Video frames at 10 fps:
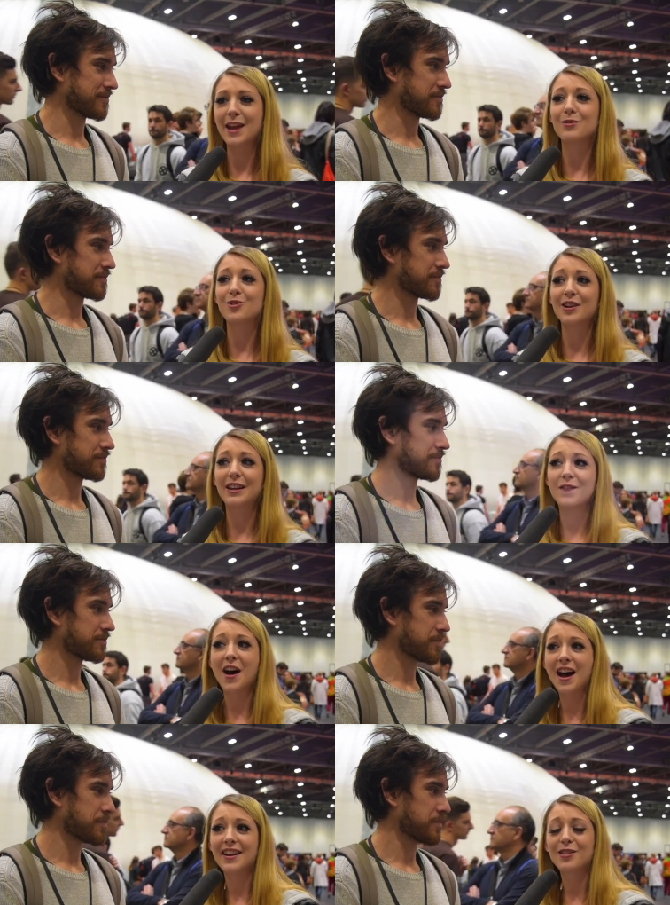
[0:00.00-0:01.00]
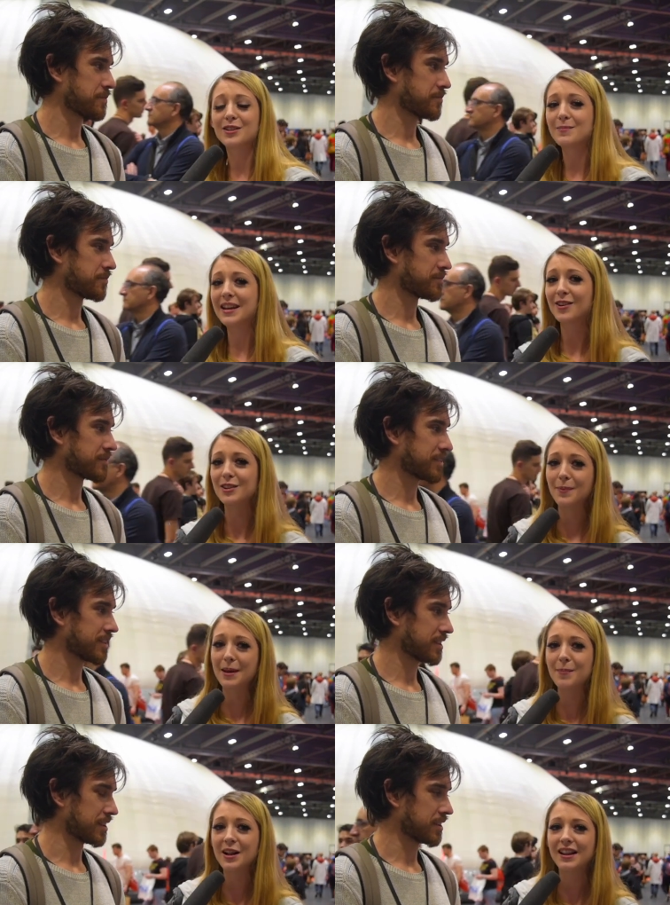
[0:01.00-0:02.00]
Speaker 1: and it was really fun. I got to meet lots of
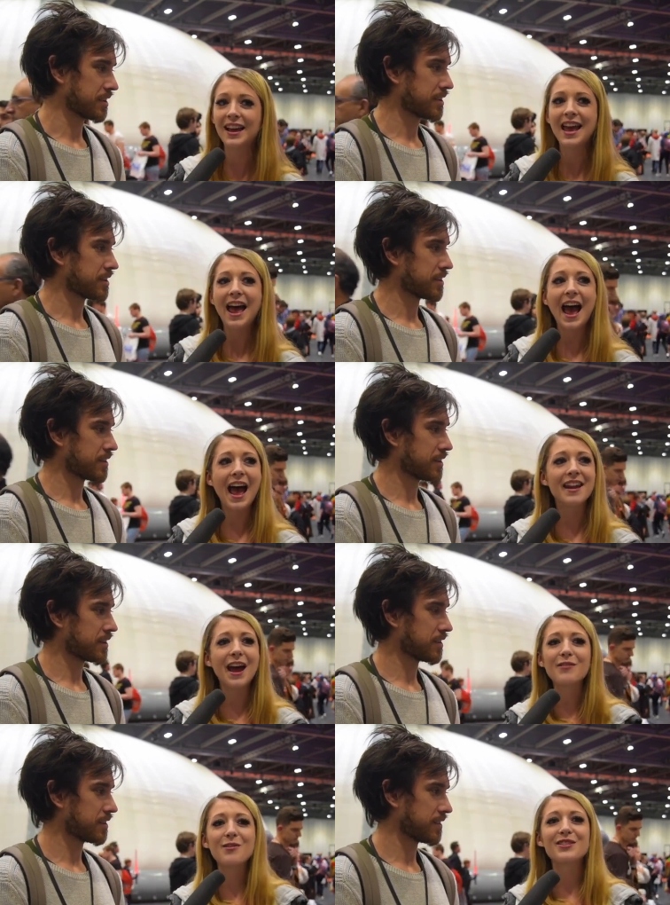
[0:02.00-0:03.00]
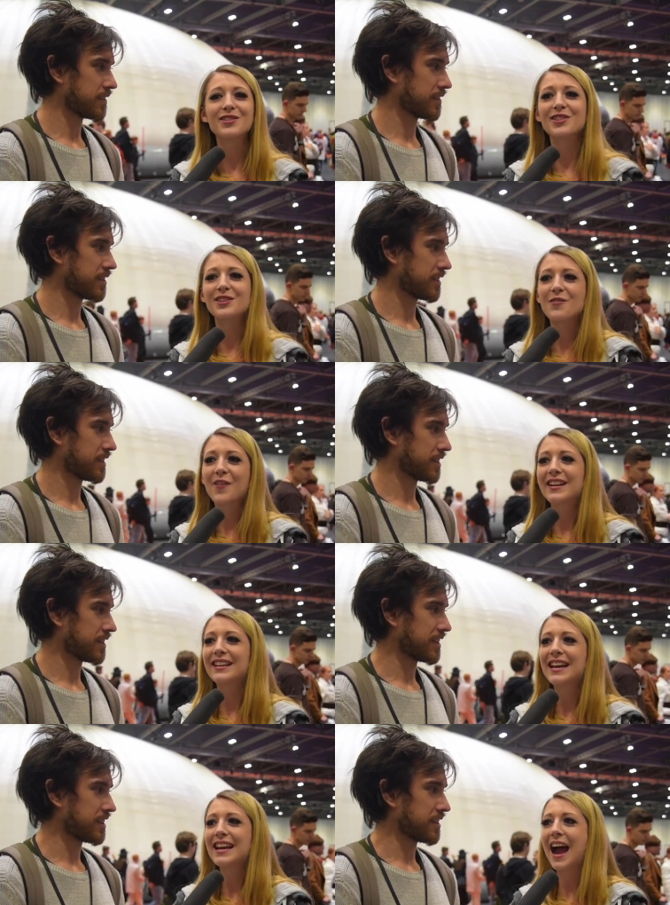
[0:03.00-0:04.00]
people, and everyone's just so
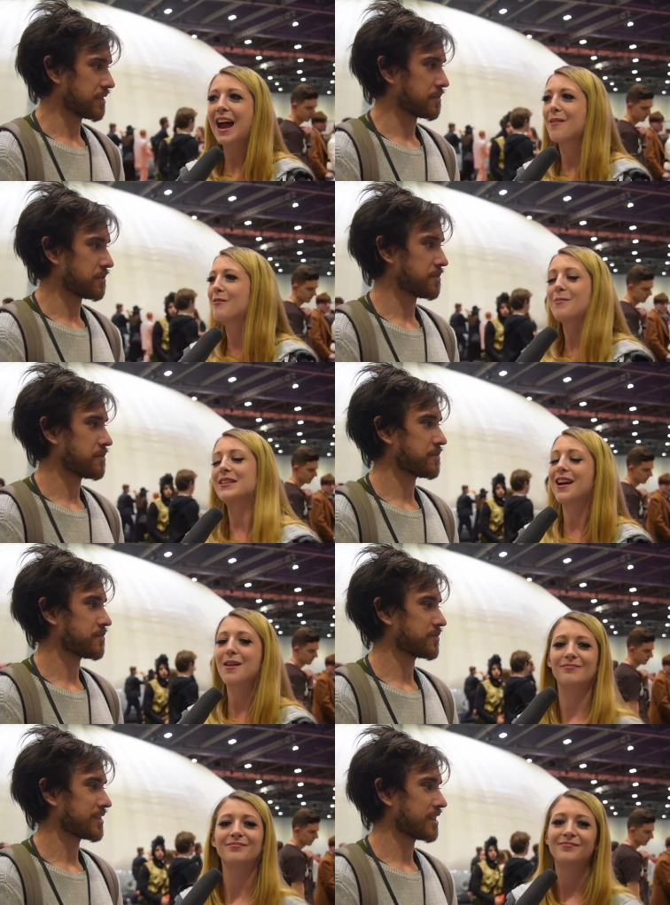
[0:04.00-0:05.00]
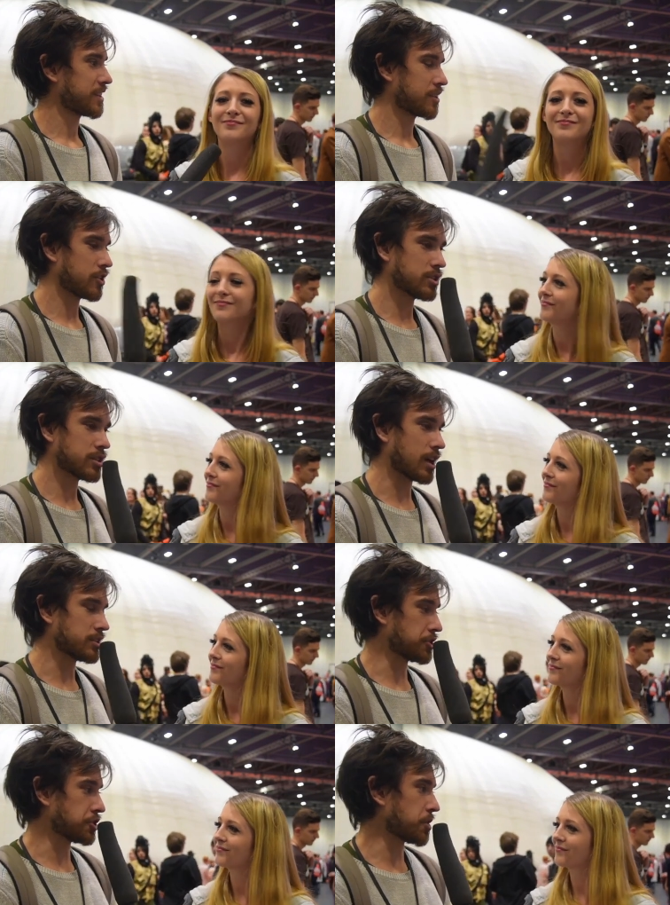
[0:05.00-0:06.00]
friendly, and I'm having the best time. Good. And
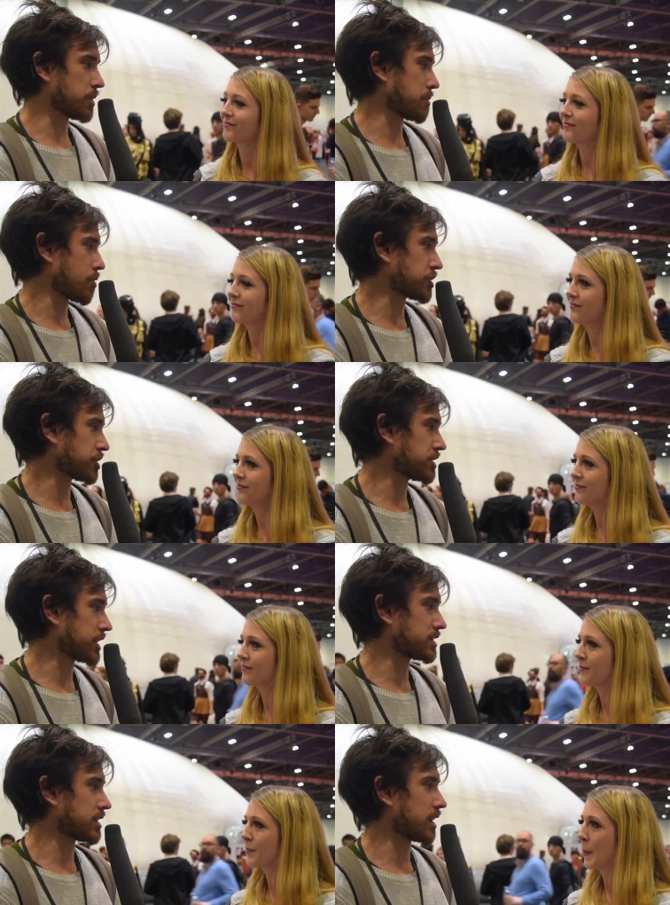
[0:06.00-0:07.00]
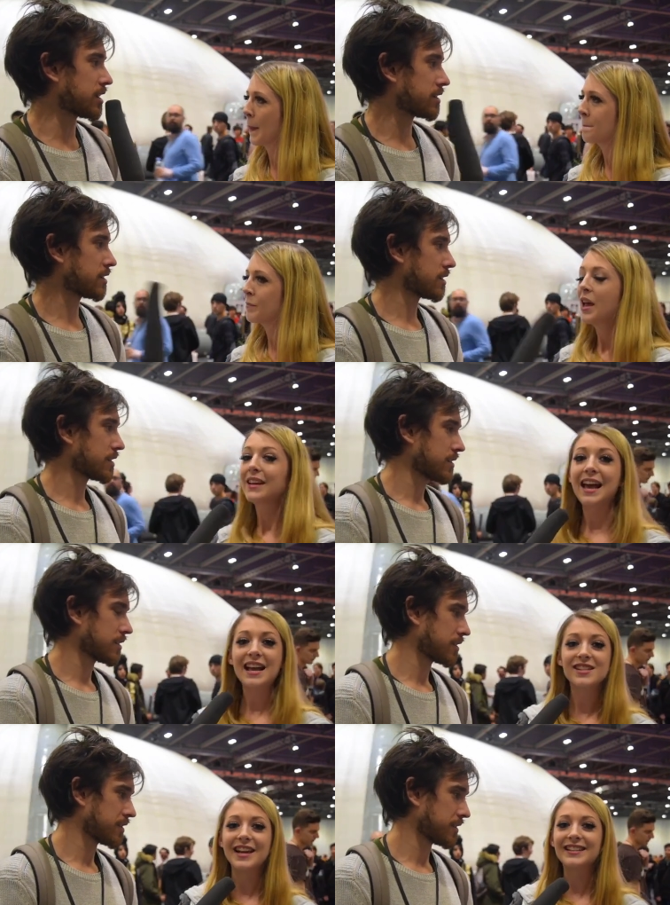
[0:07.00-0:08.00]
did you do any impressions yesterday?
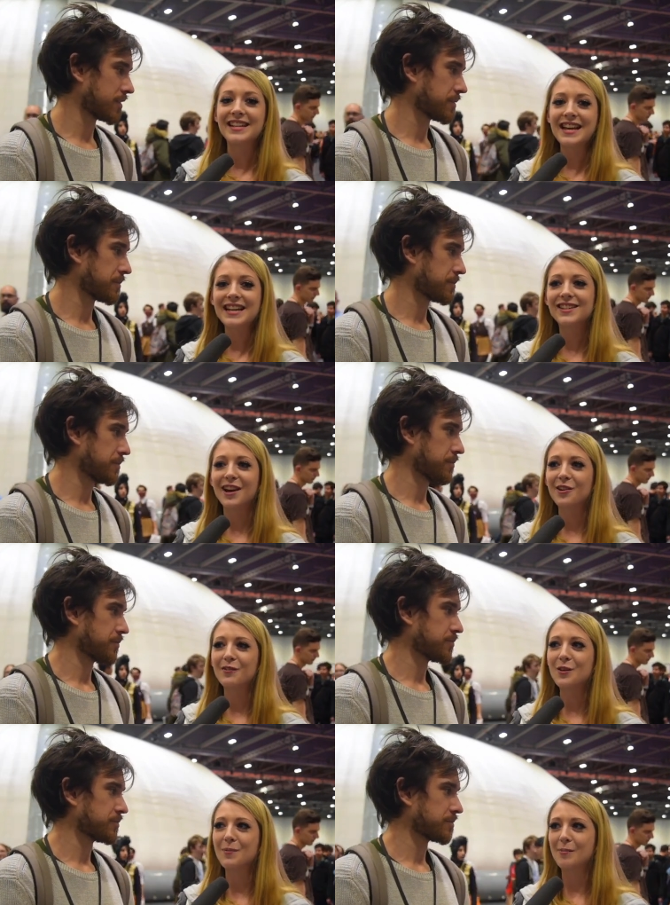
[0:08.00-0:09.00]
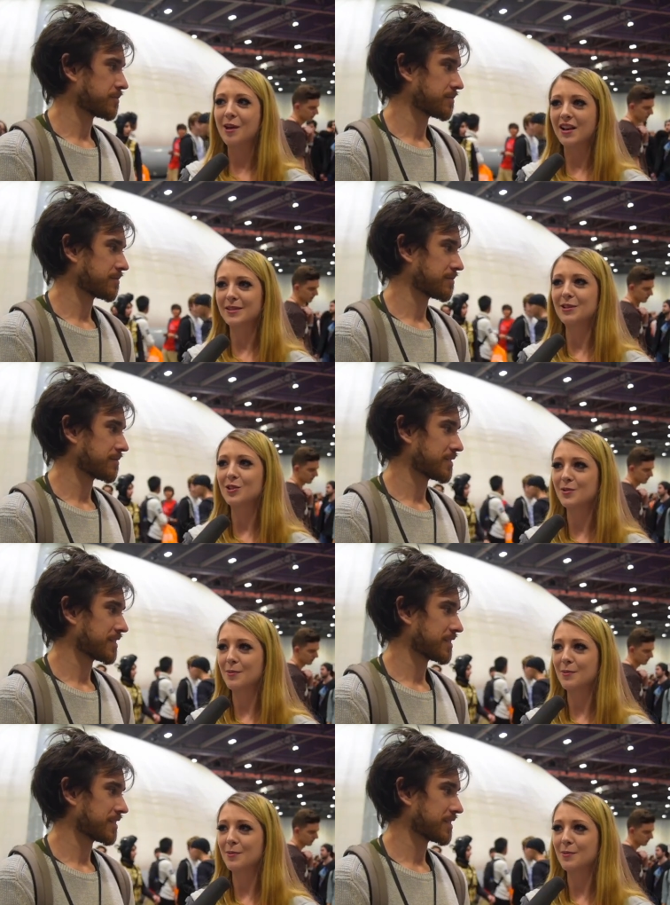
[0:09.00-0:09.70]
Yes, I did. I got a few people ask me to do